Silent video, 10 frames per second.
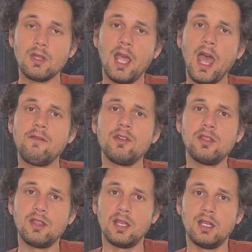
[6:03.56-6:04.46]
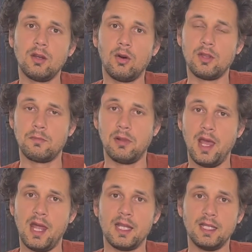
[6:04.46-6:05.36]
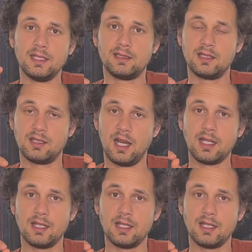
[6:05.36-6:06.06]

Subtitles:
Everything on the planet is designed